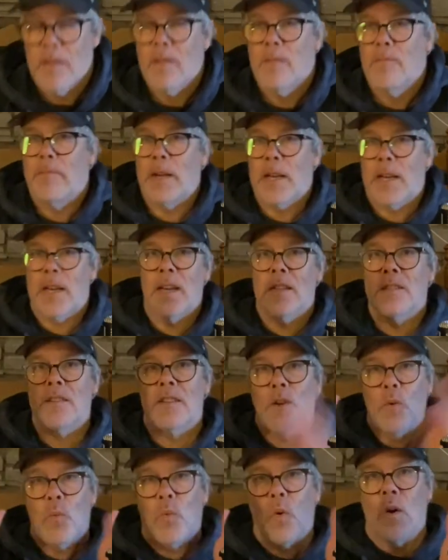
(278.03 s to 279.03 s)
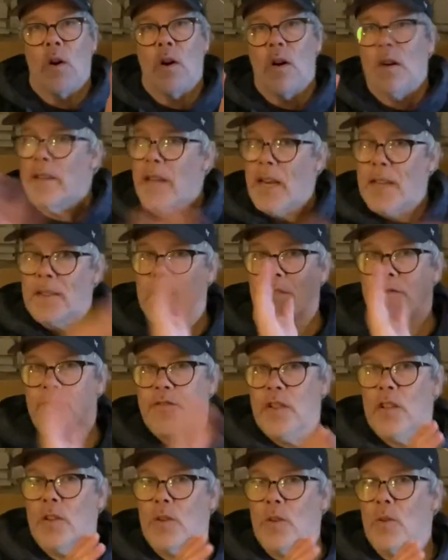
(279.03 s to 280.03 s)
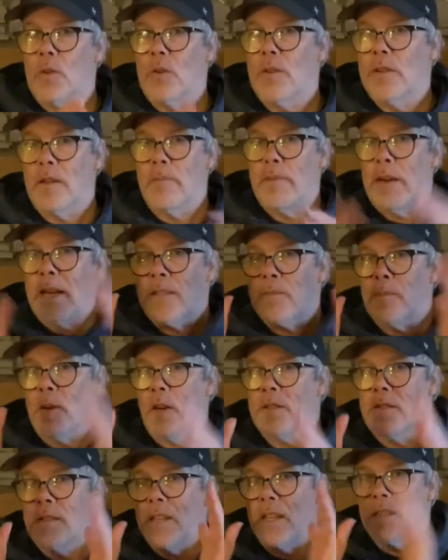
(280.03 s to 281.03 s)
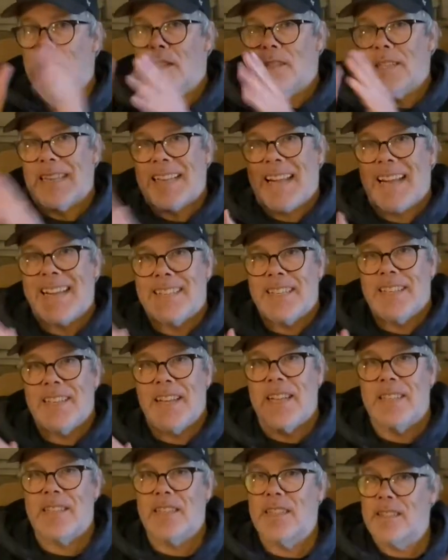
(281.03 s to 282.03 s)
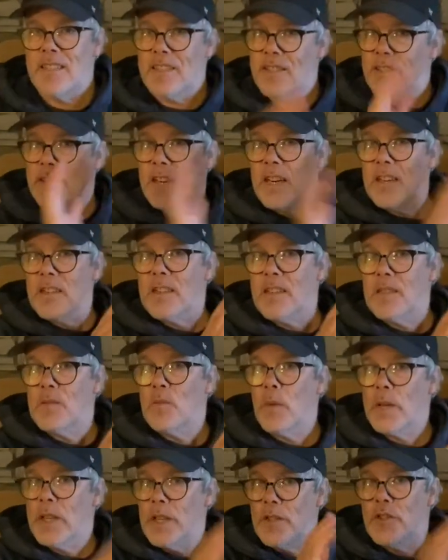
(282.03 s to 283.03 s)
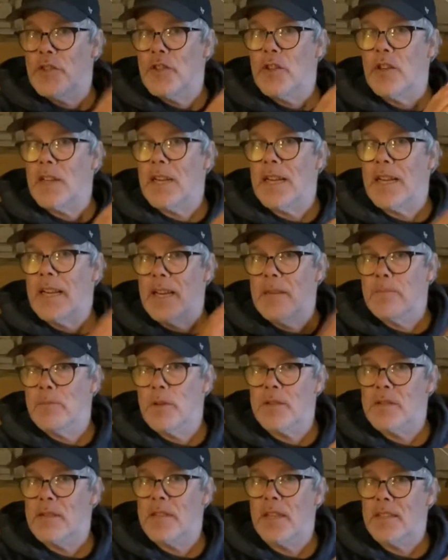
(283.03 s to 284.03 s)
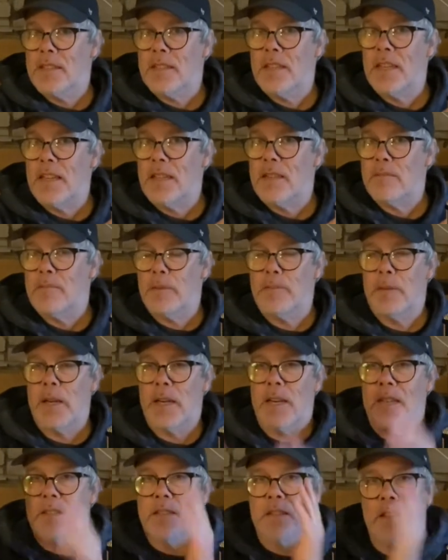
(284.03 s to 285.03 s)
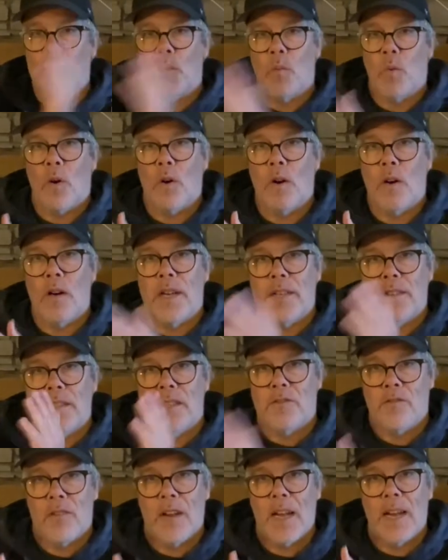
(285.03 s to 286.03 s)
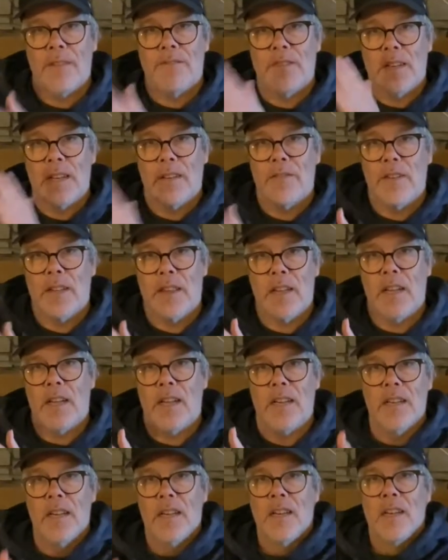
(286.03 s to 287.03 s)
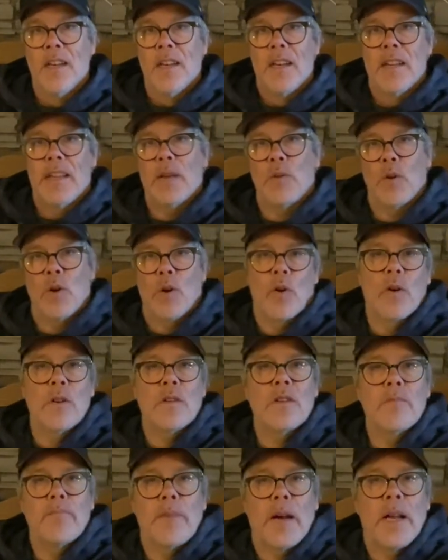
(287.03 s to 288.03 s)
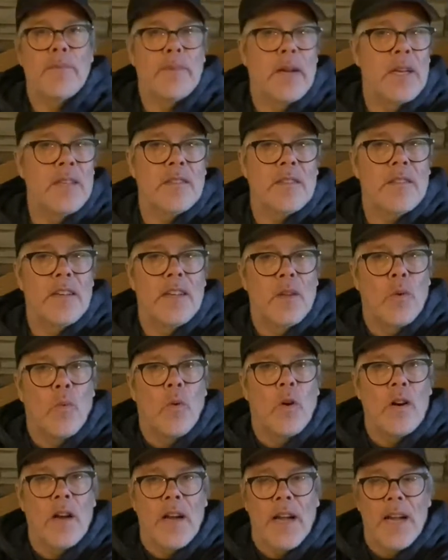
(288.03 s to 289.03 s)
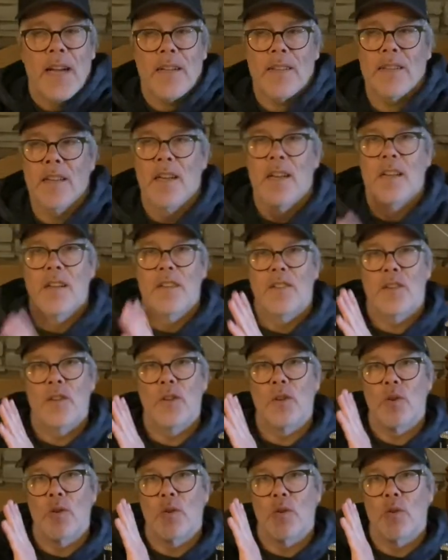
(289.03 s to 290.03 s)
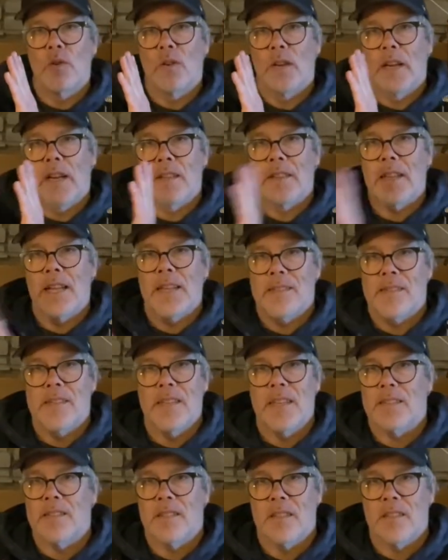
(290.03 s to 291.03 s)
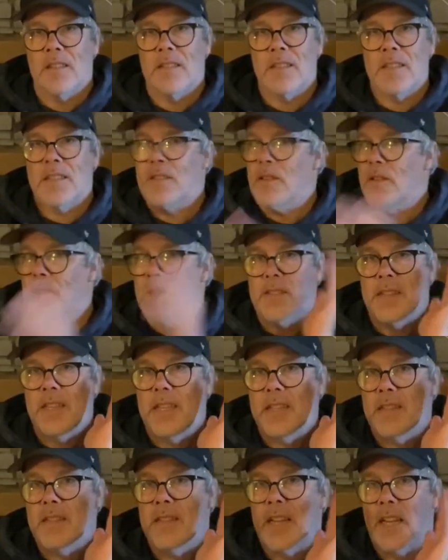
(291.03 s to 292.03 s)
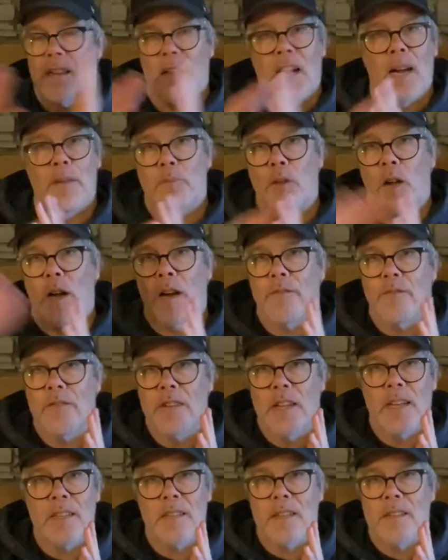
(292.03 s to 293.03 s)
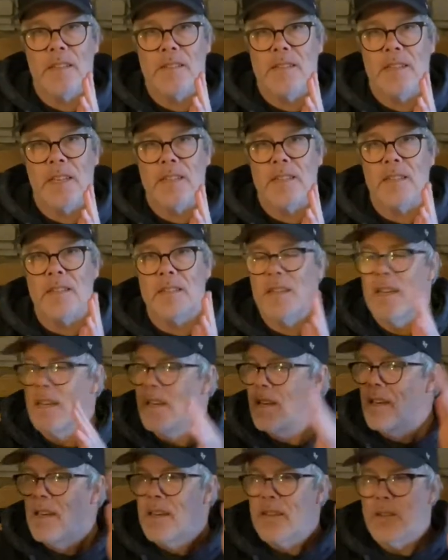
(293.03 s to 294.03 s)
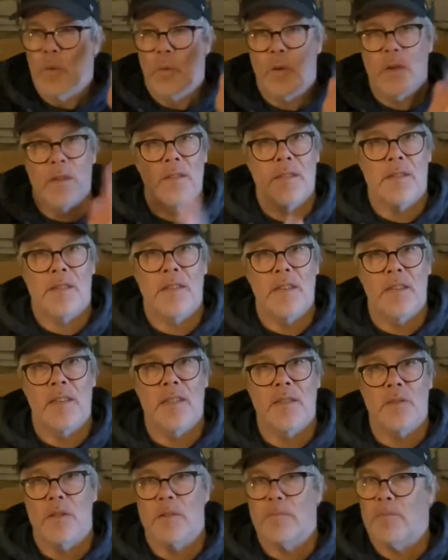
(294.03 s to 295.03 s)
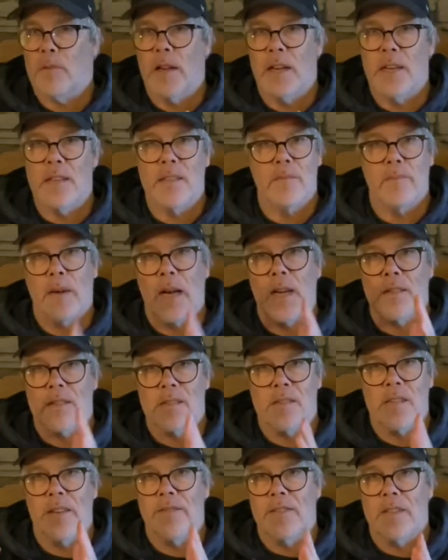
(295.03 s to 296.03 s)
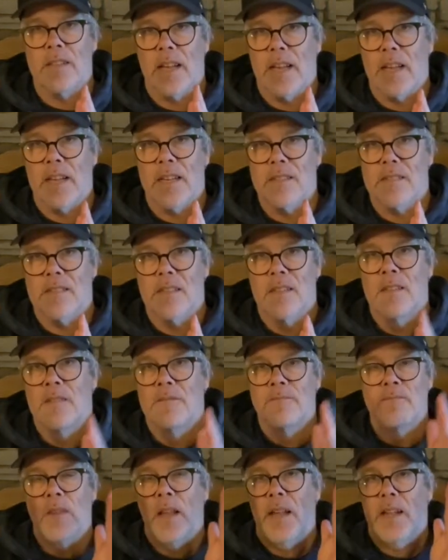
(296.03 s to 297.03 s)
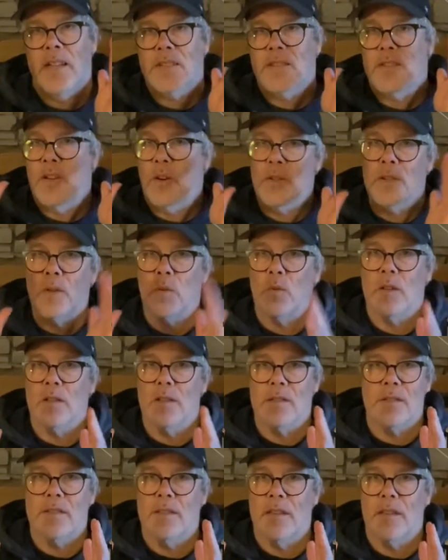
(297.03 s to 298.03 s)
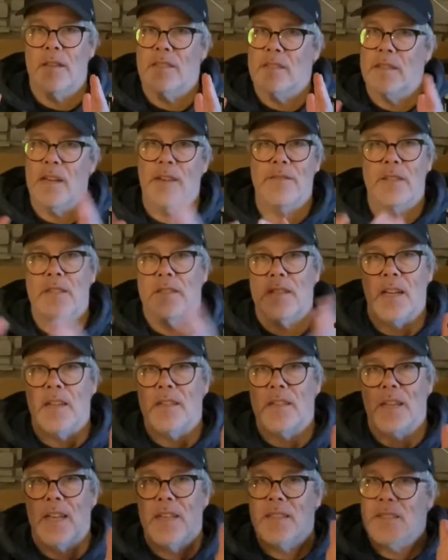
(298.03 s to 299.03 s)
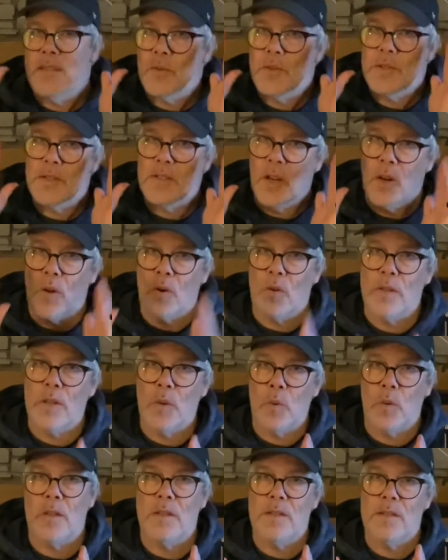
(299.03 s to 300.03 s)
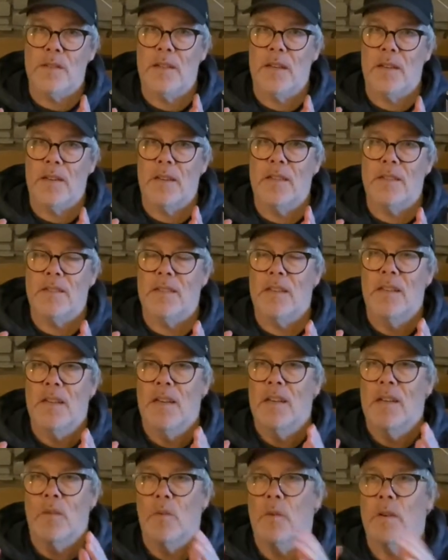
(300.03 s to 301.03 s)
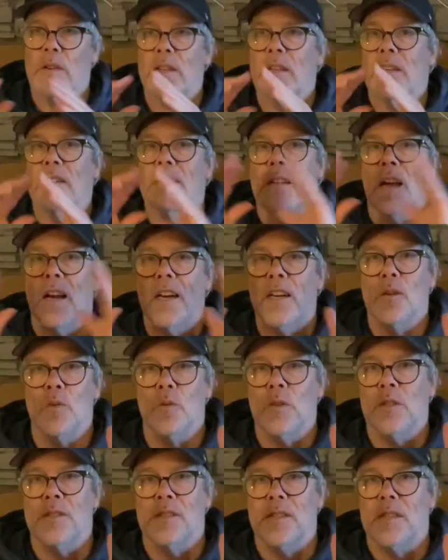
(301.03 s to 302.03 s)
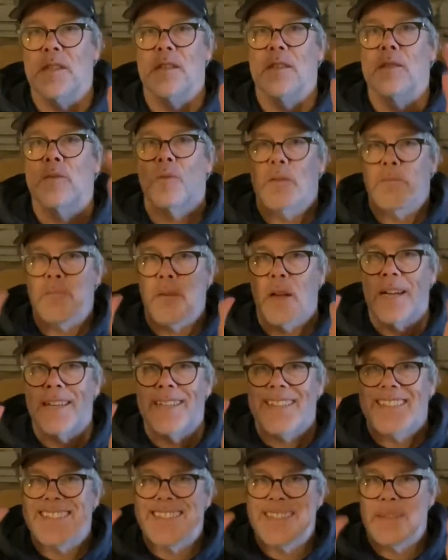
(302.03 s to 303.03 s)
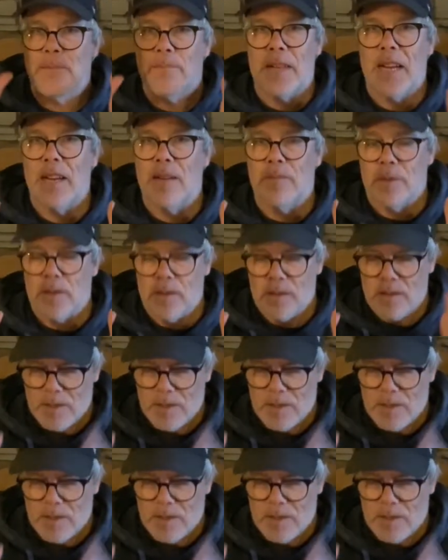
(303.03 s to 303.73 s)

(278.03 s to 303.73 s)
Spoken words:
because of the war, not the flu, the baseball season in 1918 started when it should on April 16th, but because of the war and the draft and everything, they were ordered by basically the War Act to end that season early. So the season, they lopped off the end of the season. The World Series was played in about 7 days. And it's the only World Series, 7 to 10 days. And it was the only World Series where the entire World Series was played in September.